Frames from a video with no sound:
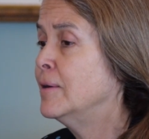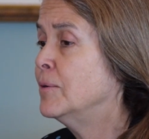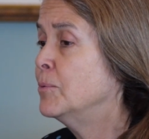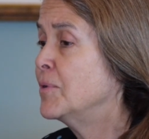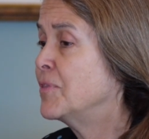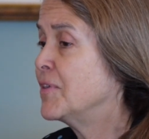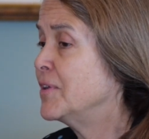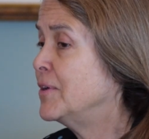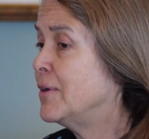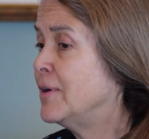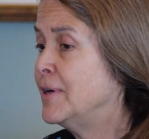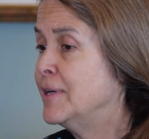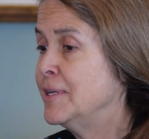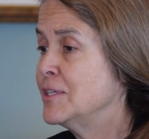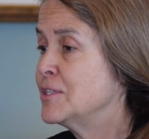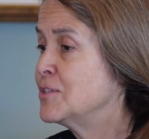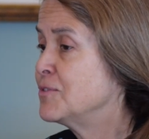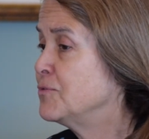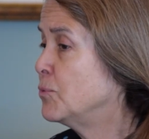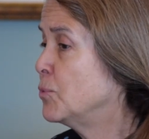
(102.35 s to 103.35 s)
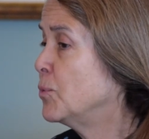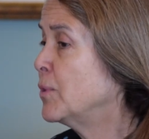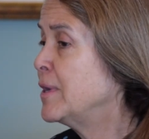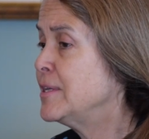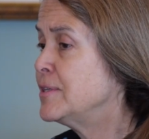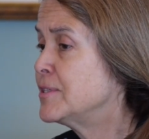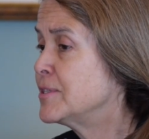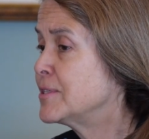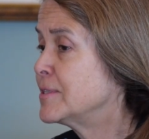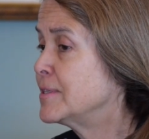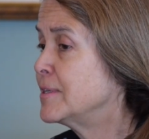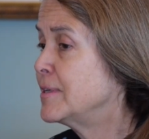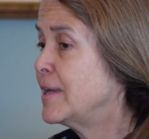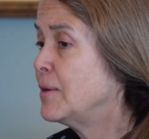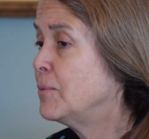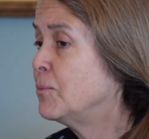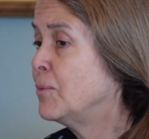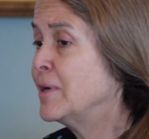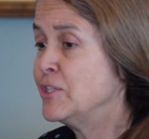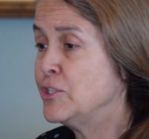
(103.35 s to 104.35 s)
with an honest voice,
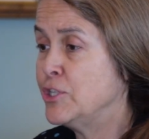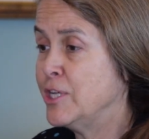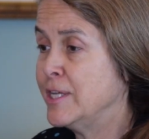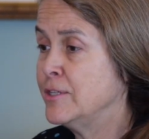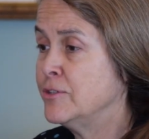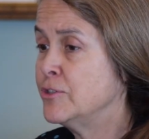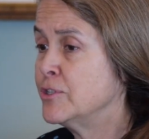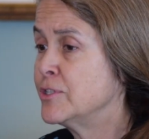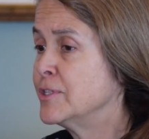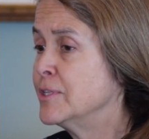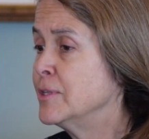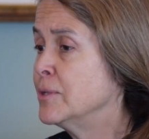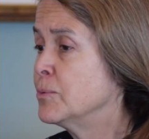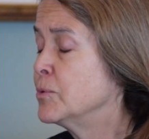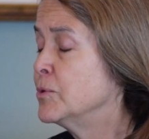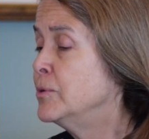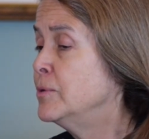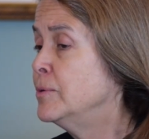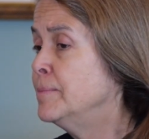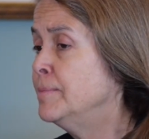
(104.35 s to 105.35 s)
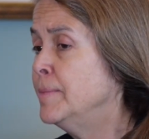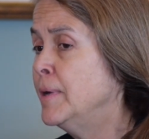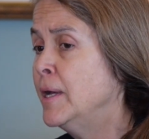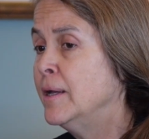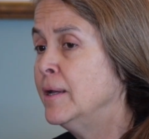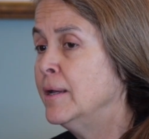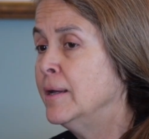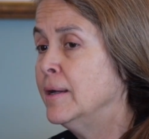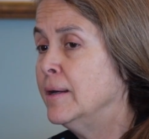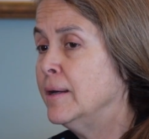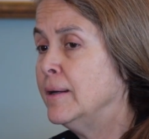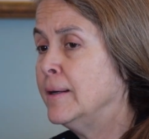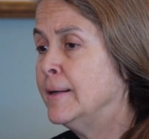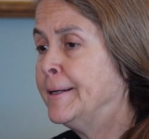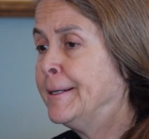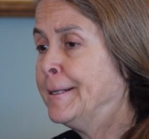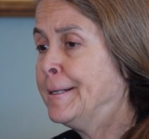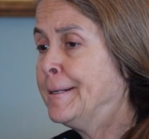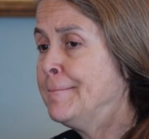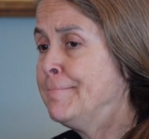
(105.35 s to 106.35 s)
what changes in the room.
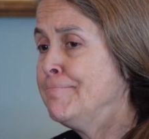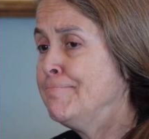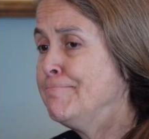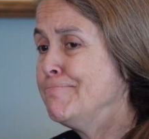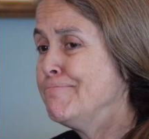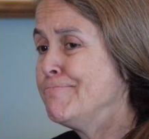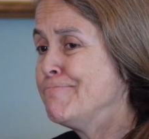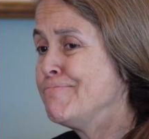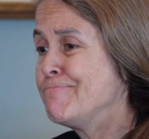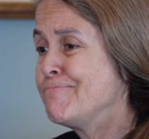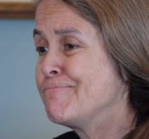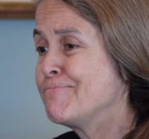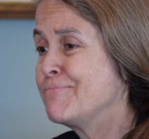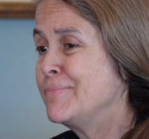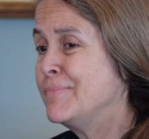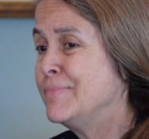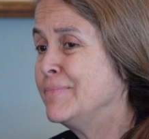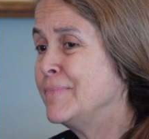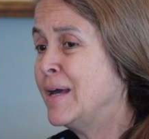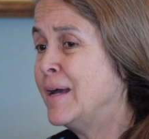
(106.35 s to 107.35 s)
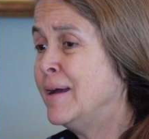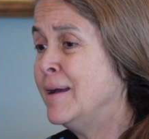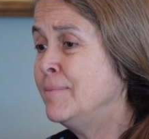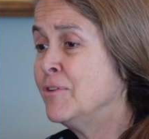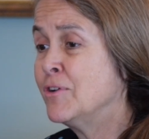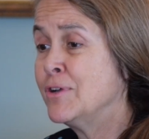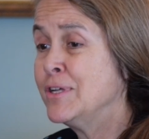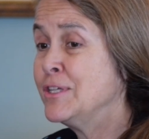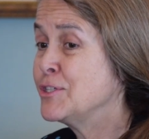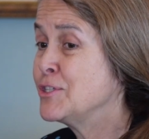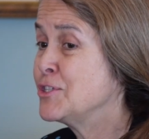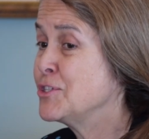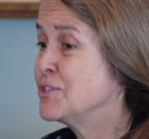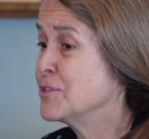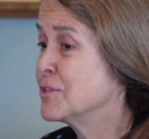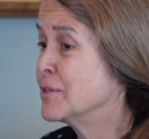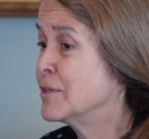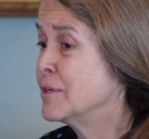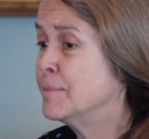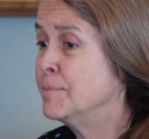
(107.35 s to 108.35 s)
I'm very
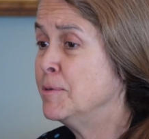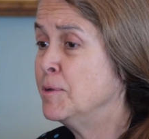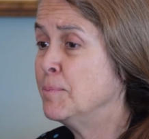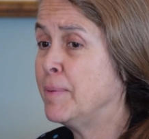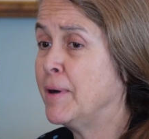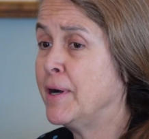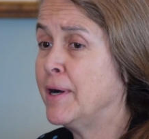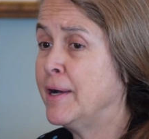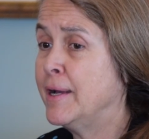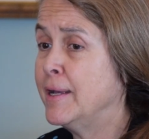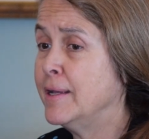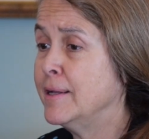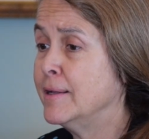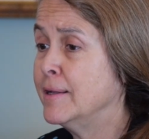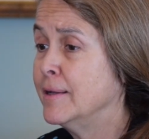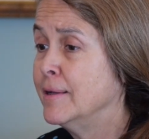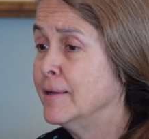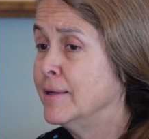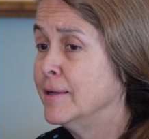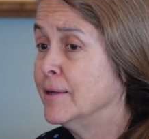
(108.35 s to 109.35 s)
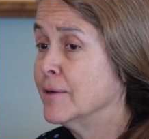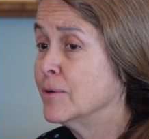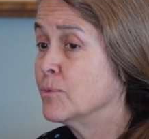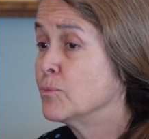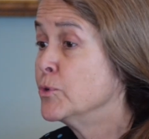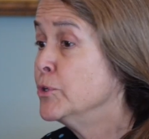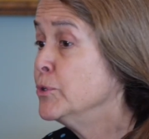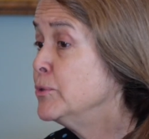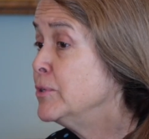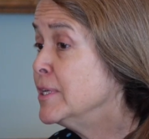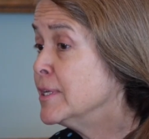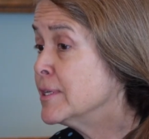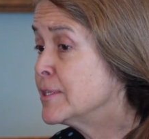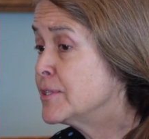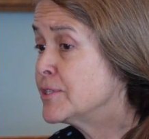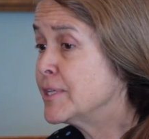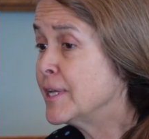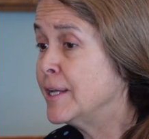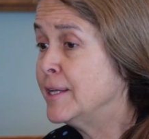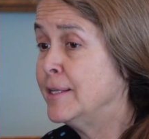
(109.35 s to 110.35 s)
disturbed by
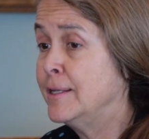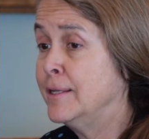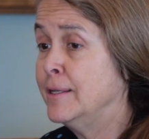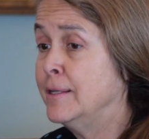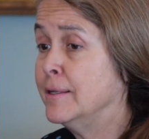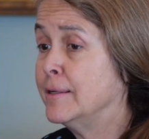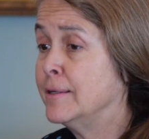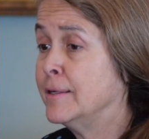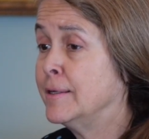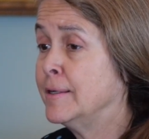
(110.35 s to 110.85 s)
rudeness and